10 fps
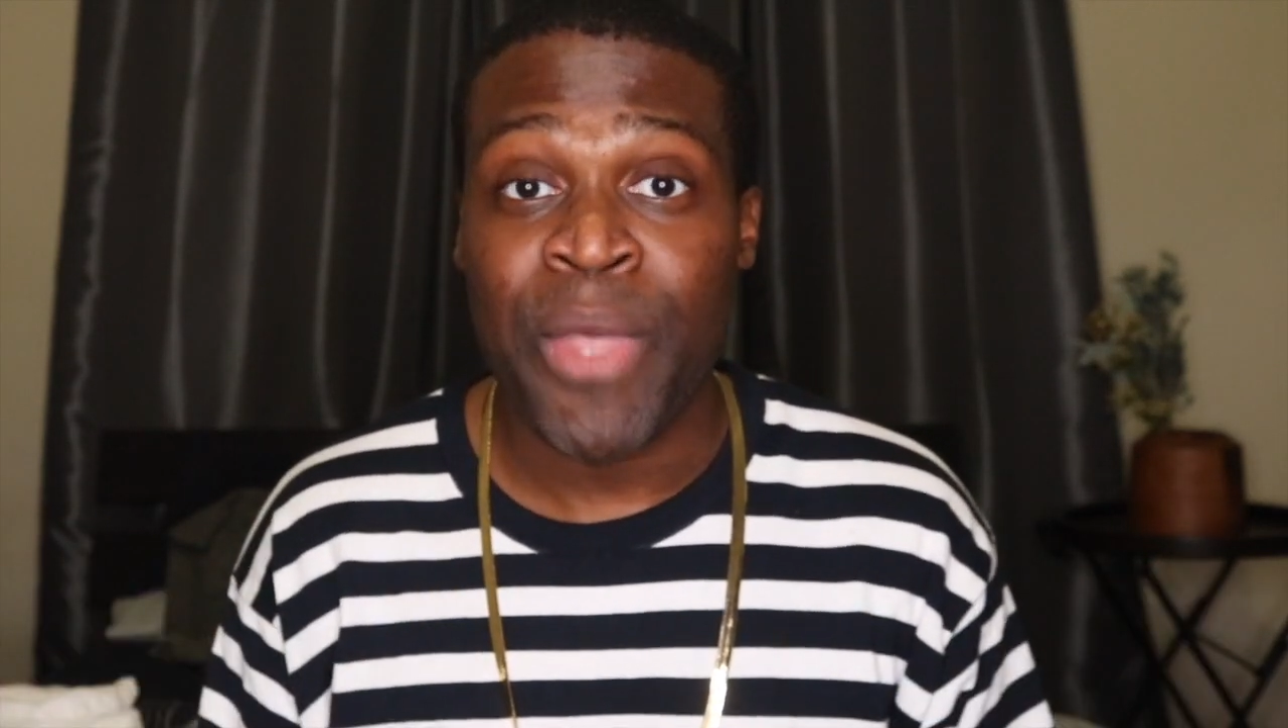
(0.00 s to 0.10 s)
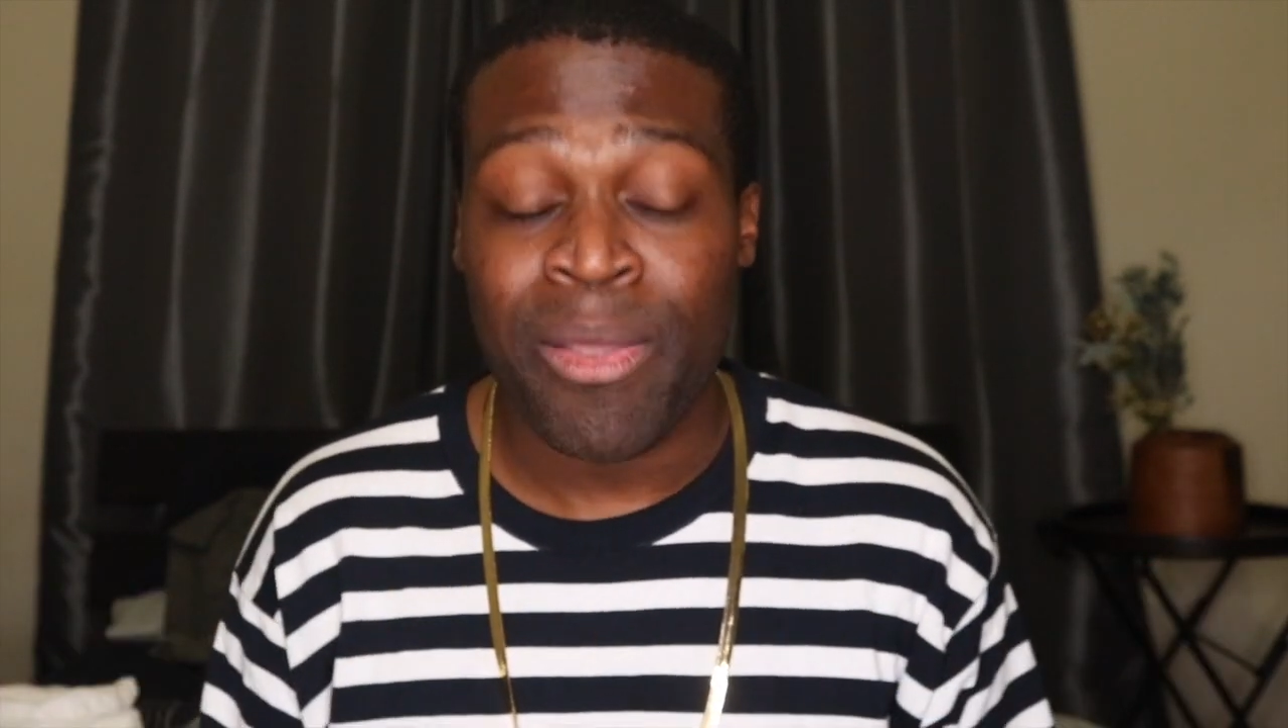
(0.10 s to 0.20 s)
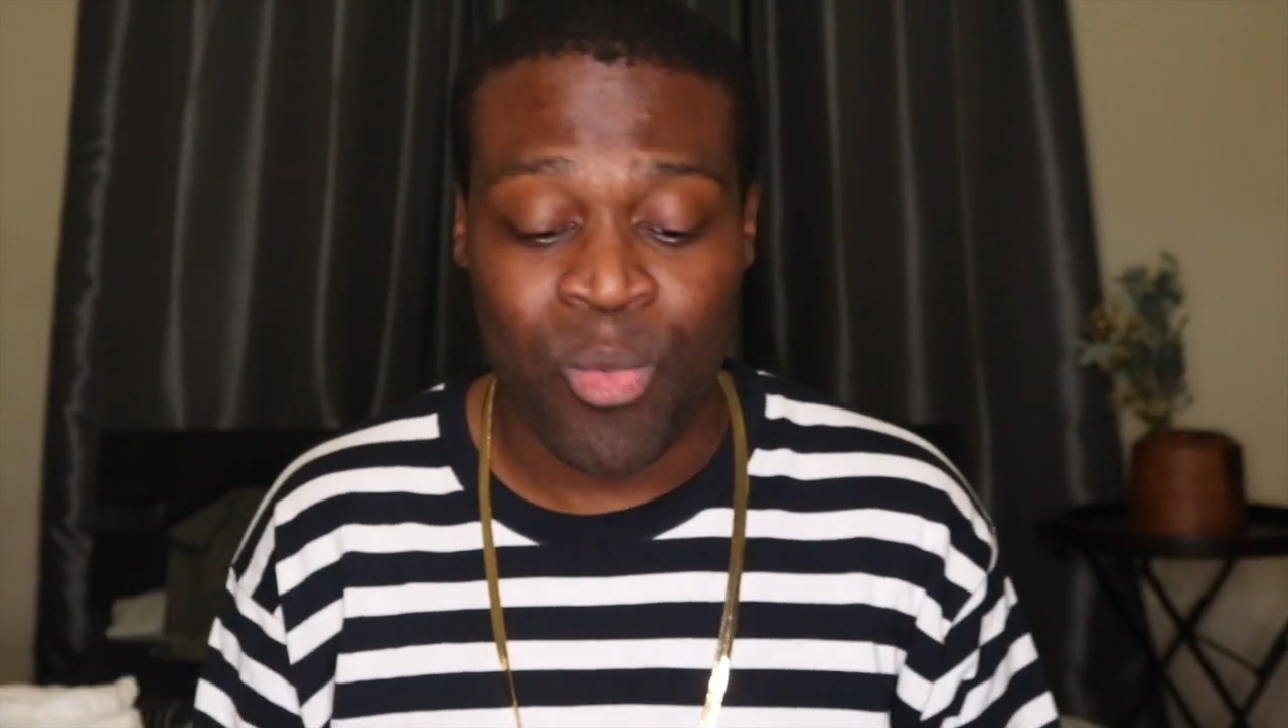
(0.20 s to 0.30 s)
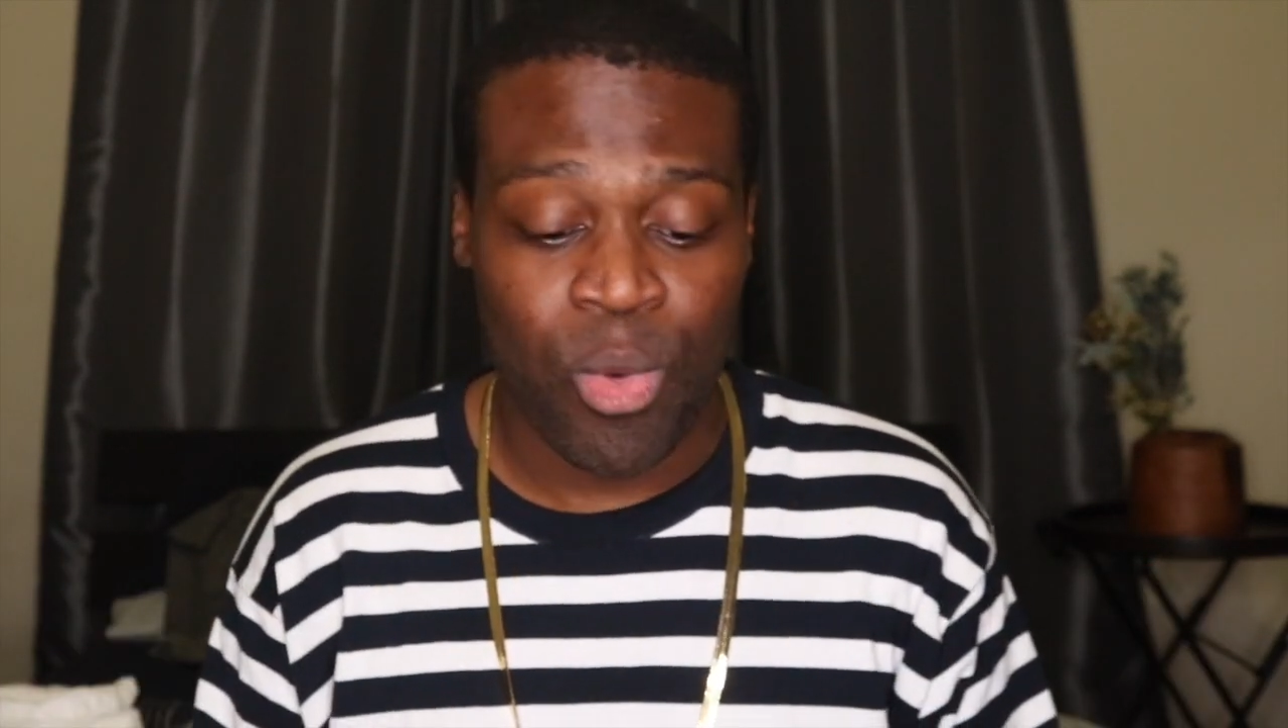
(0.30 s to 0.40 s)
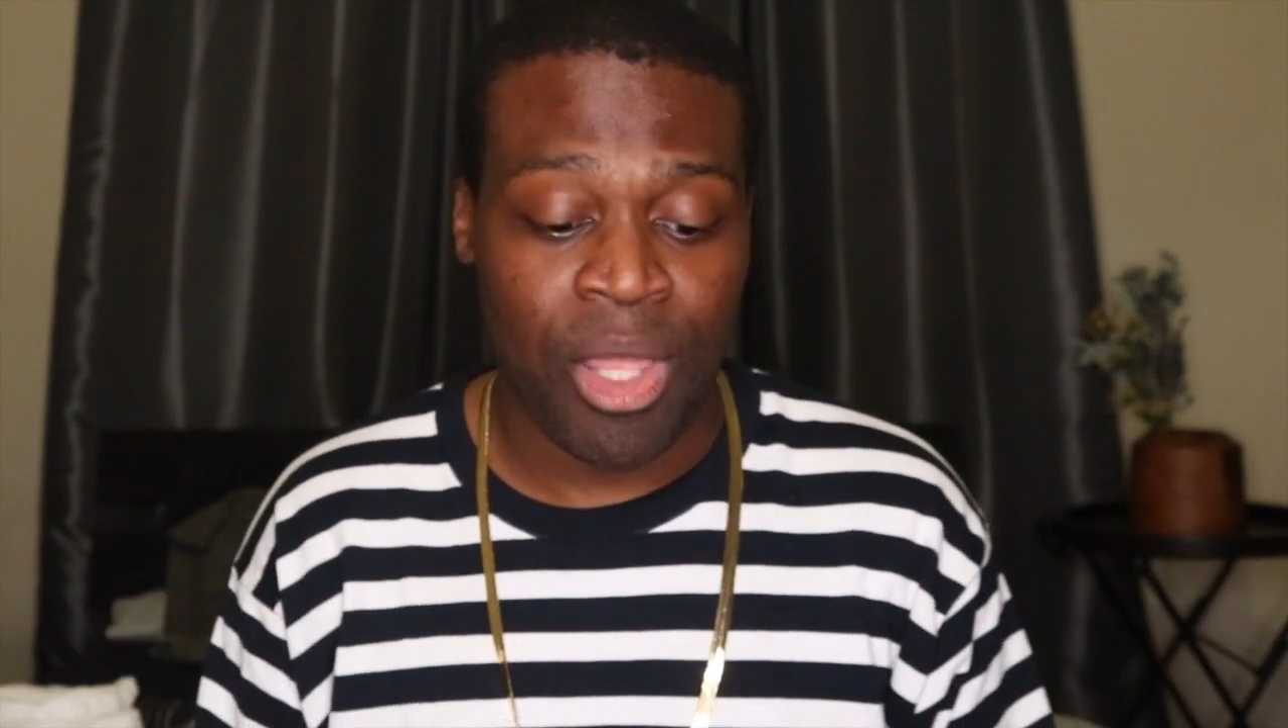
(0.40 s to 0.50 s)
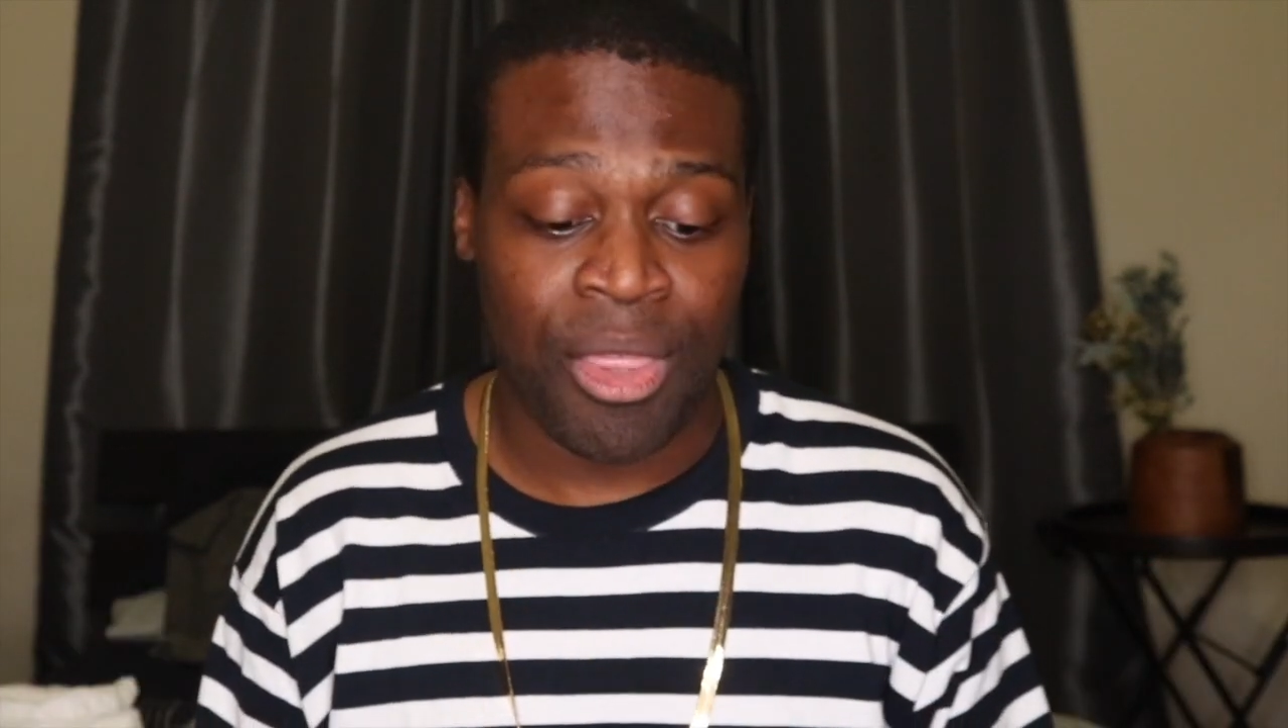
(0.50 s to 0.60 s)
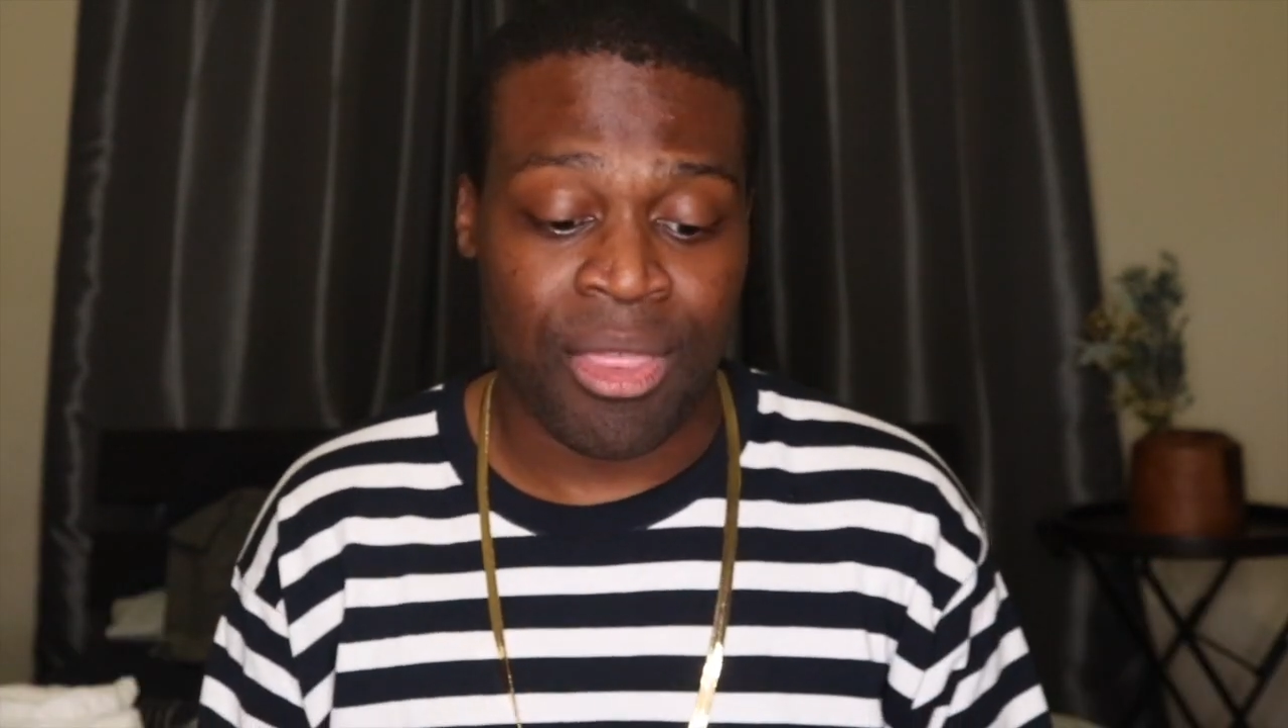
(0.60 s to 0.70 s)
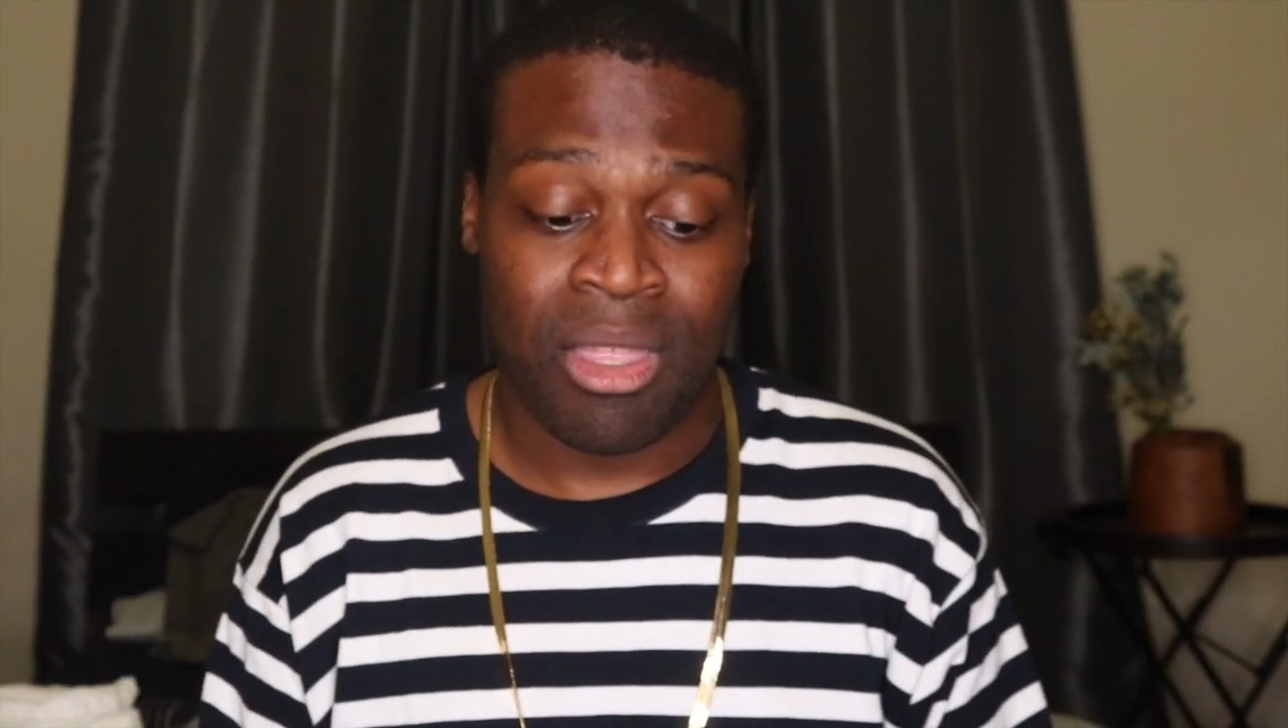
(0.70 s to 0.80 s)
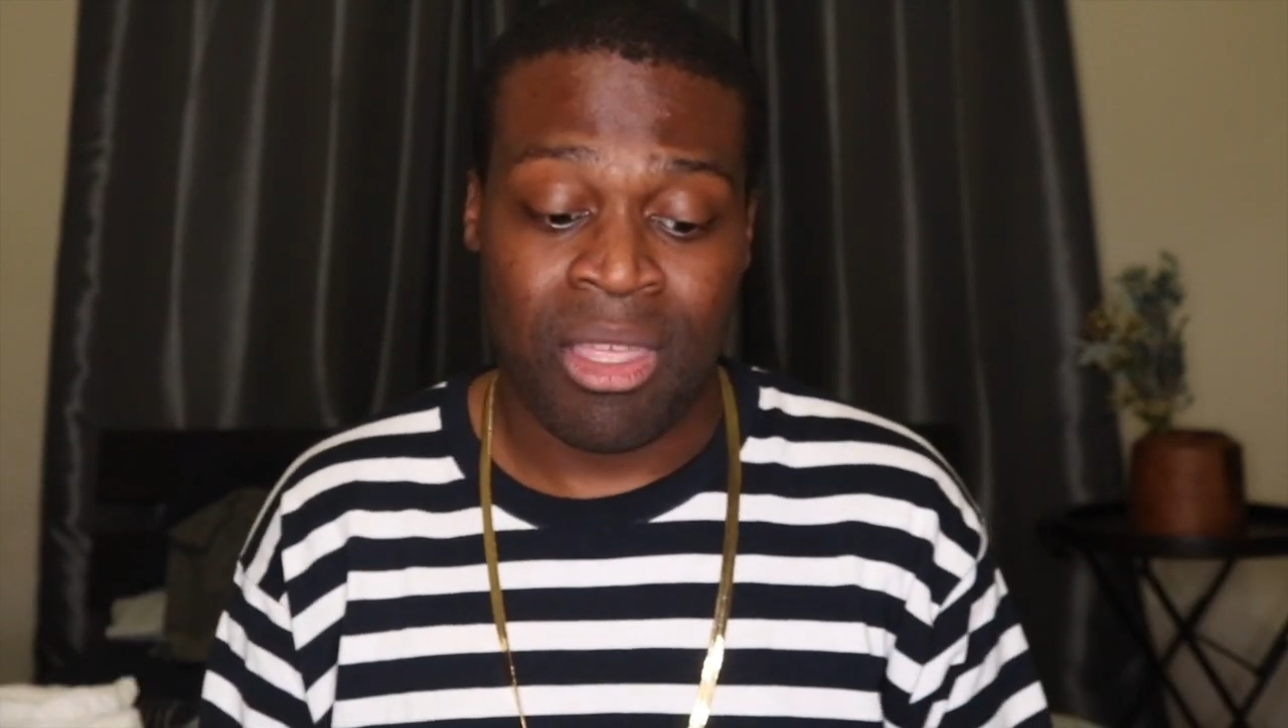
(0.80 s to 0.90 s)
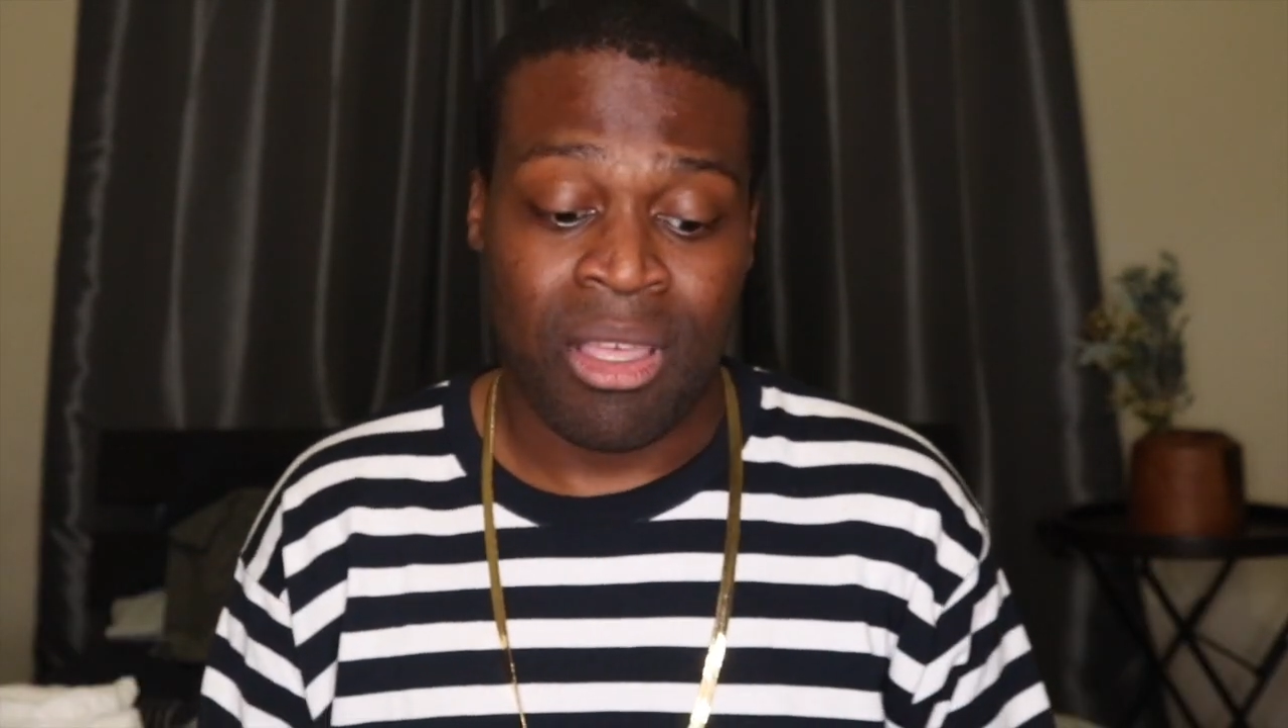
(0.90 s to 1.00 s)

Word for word: that with,